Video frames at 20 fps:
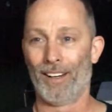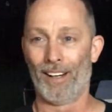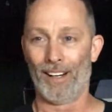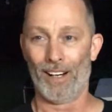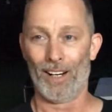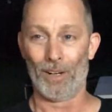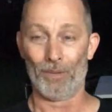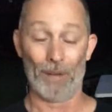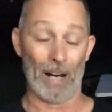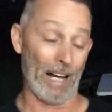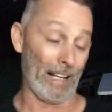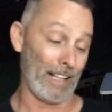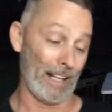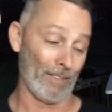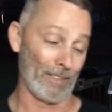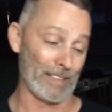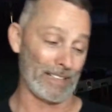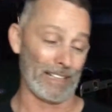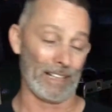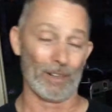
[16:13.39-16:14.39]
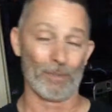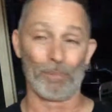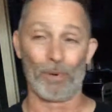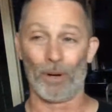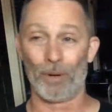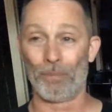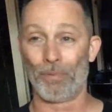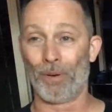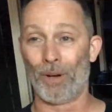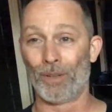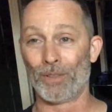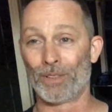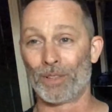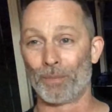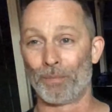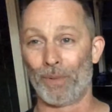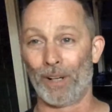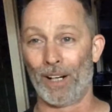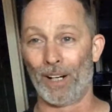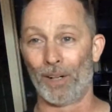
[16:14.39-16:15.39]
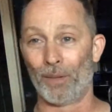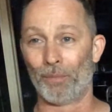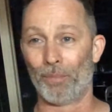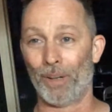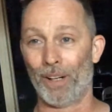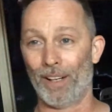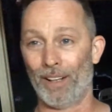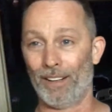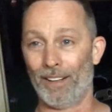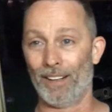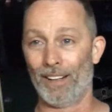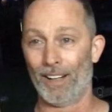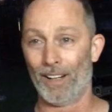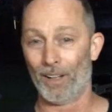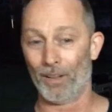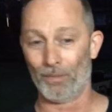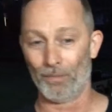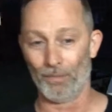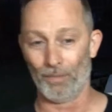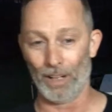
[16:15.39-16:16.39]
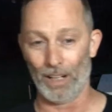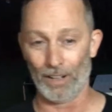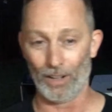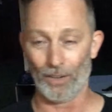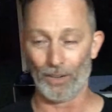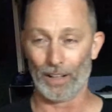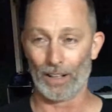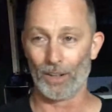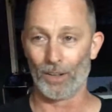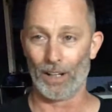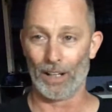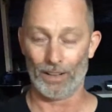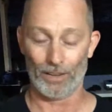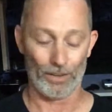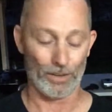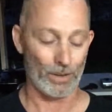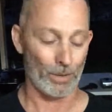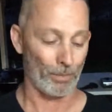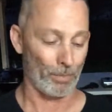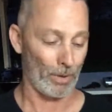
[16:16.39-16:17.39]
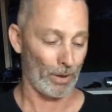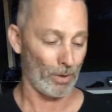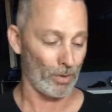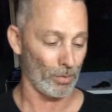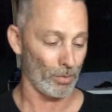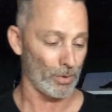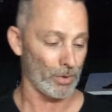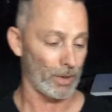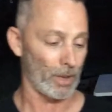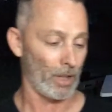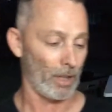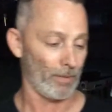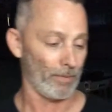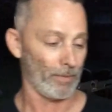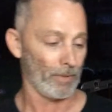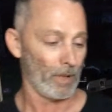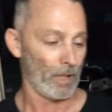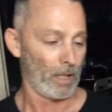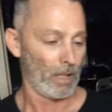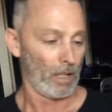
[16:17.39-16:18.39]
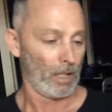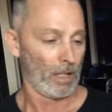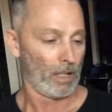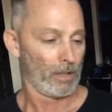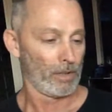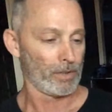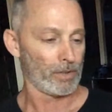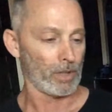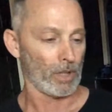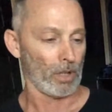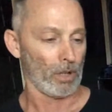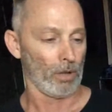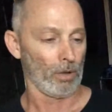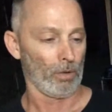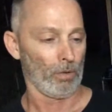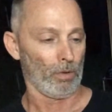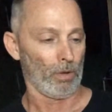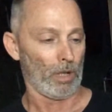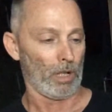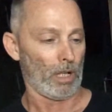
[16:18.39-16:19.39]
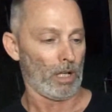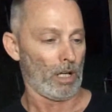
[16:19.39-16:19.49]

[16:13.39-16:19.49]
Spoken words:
I've never seen them post a bear, but I know they go out and do some pretty cool stuff. So